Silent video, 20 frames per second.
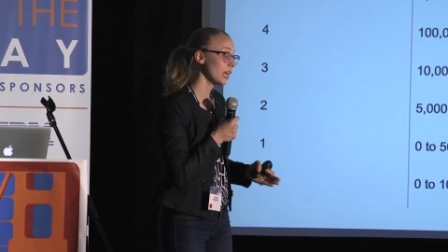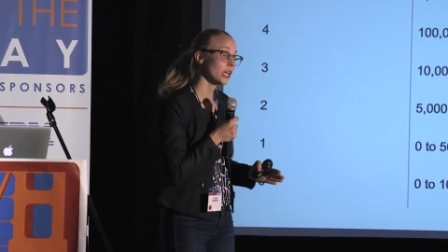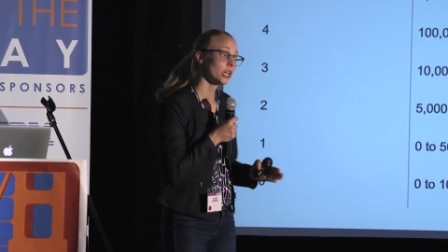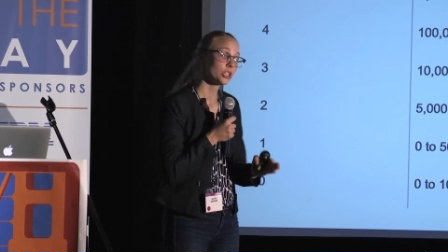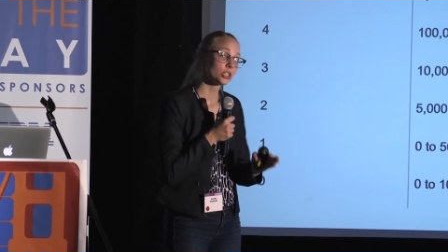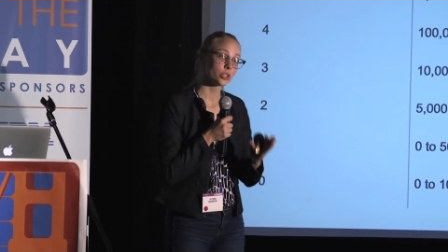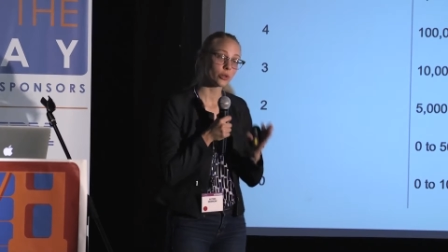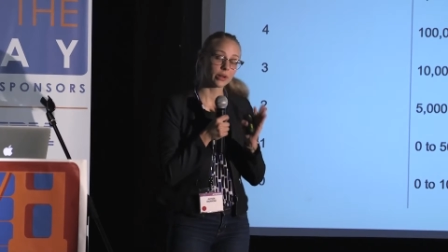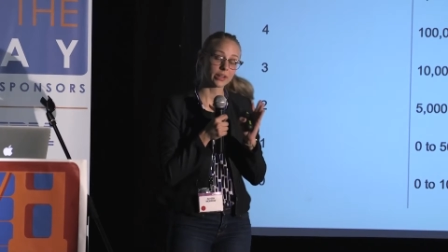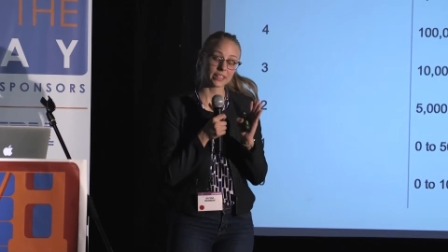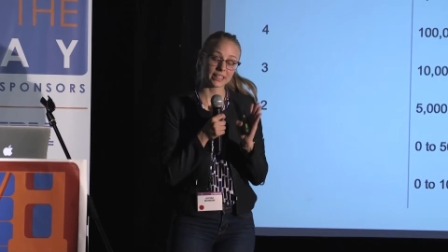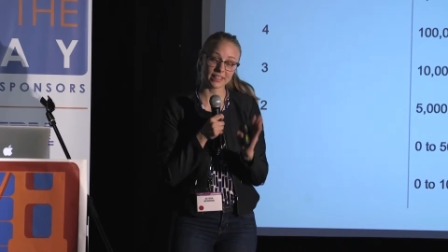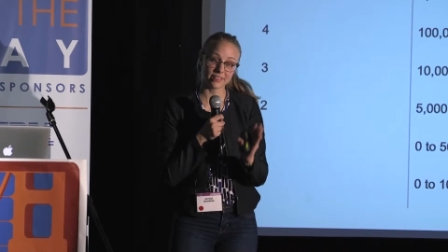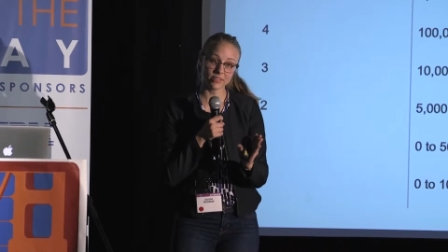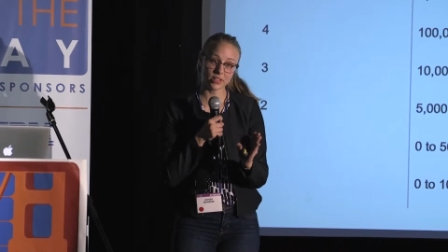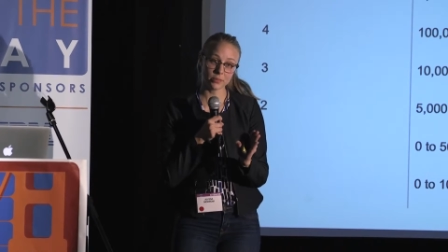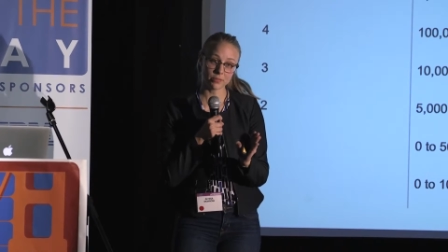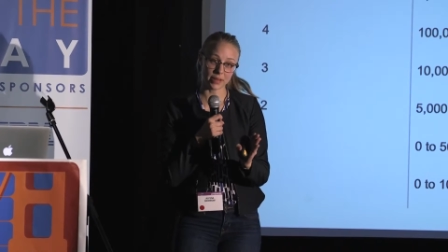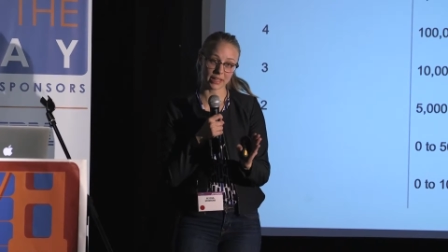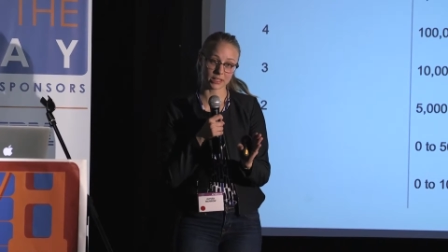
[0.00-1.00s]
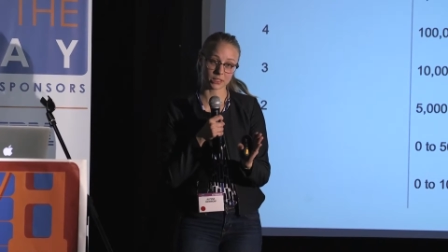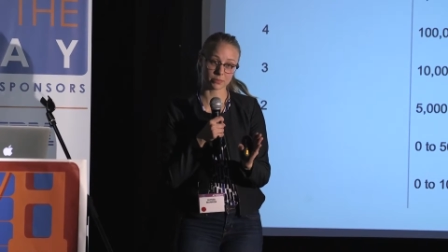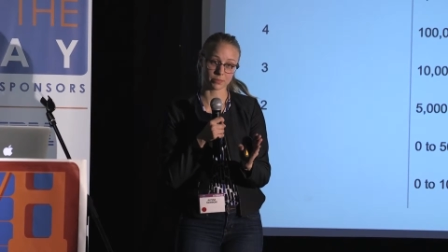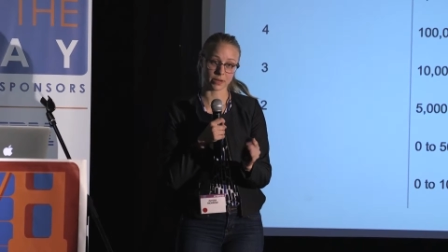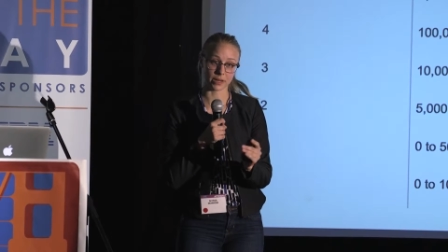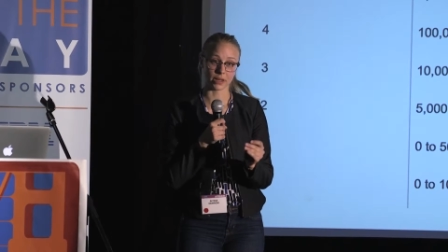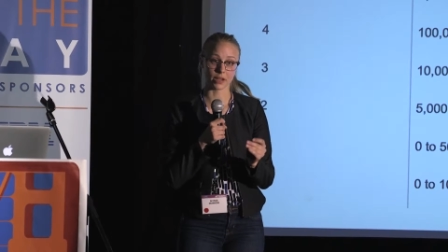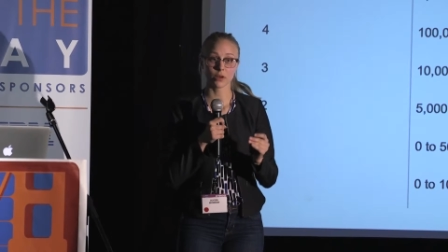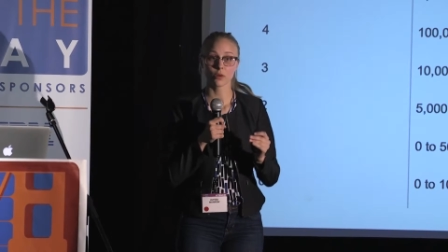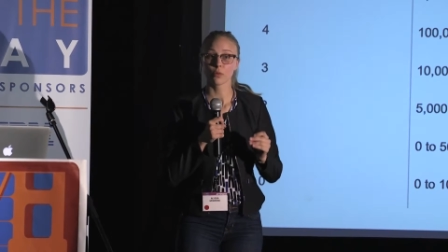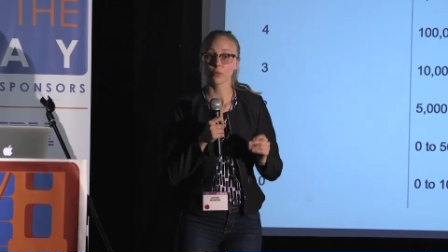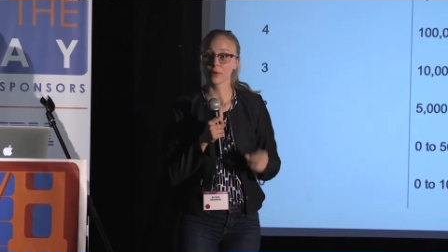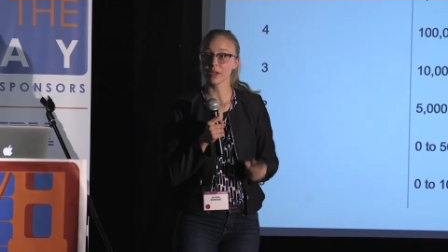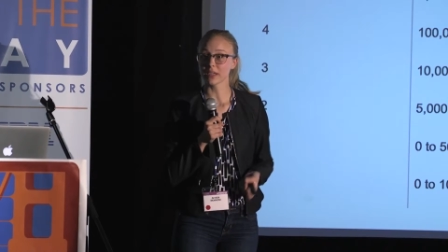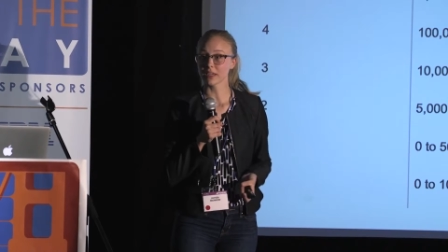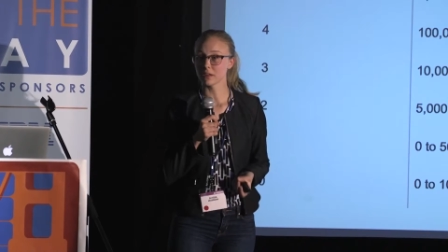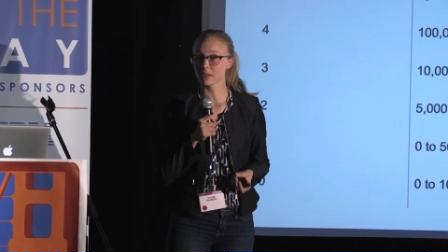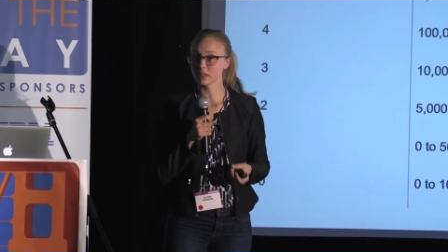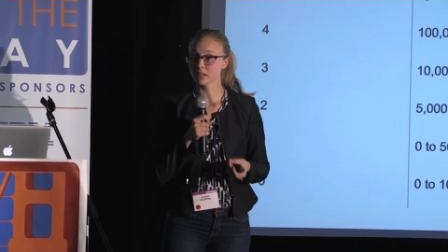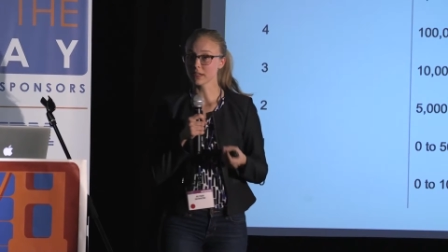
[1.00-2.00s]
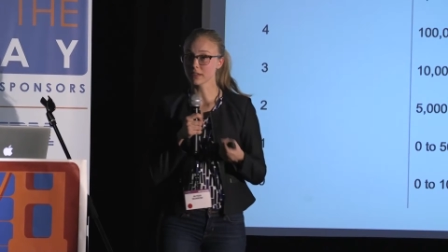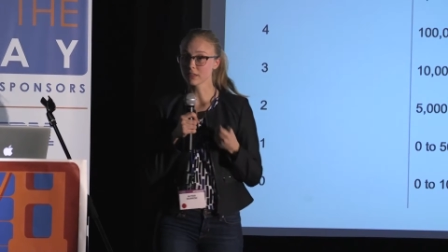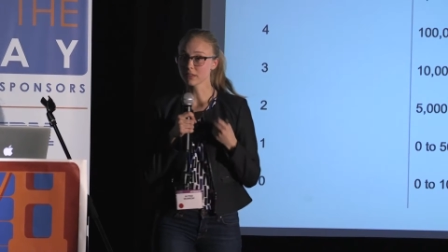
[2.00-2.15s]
So at a given base pair, we can